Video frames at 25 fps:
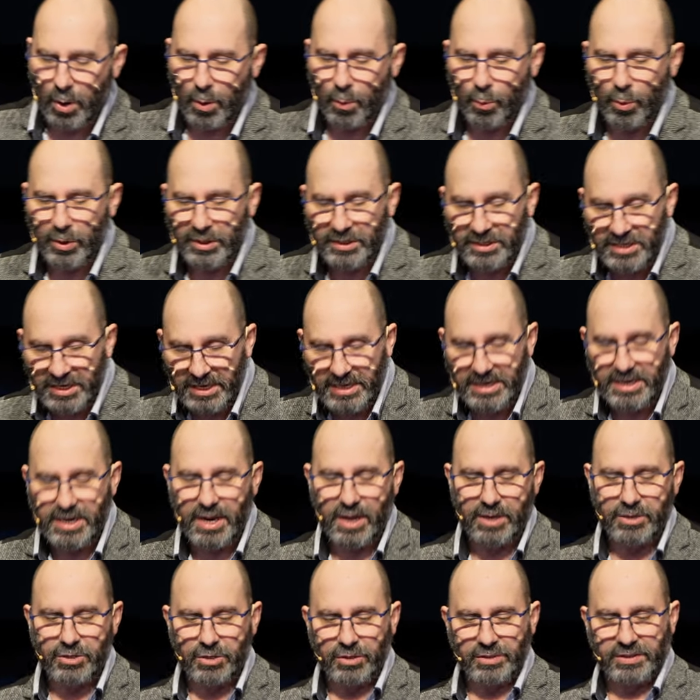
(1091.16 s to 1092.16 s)

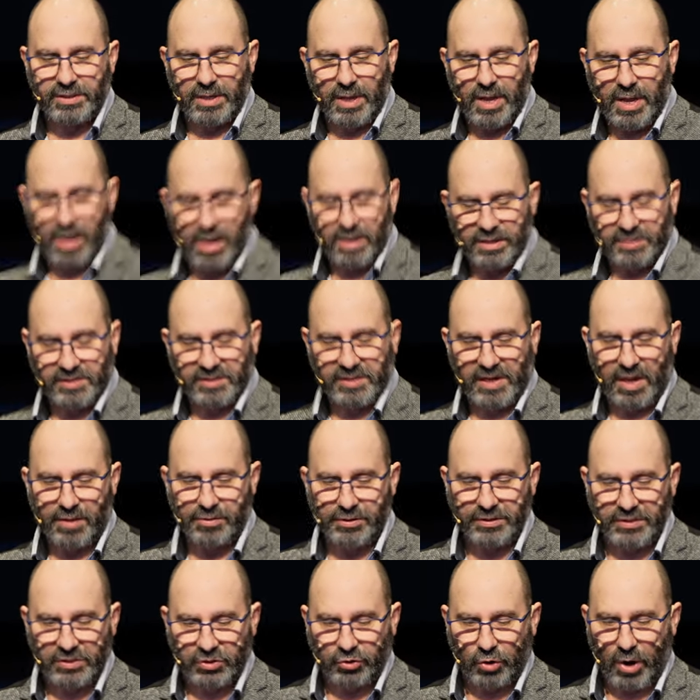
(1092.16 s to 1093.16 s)
Wandina, South
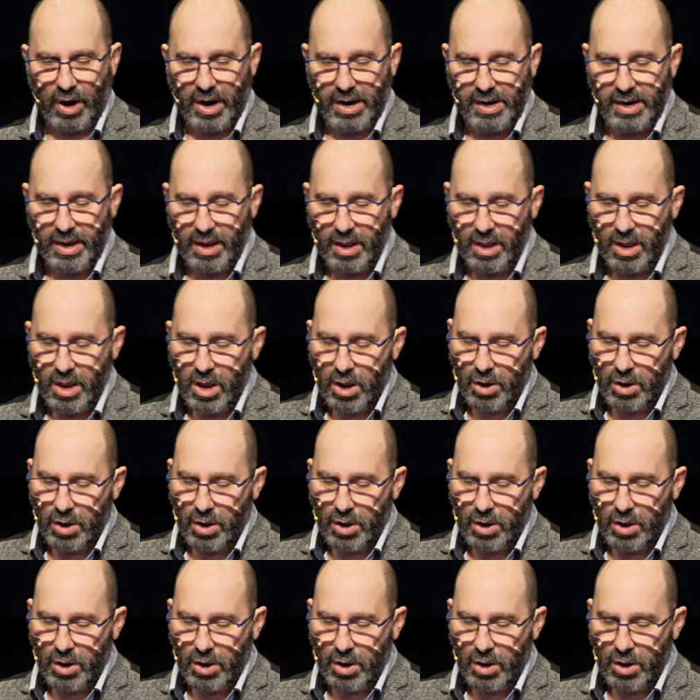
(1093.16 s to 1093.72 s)
Australia.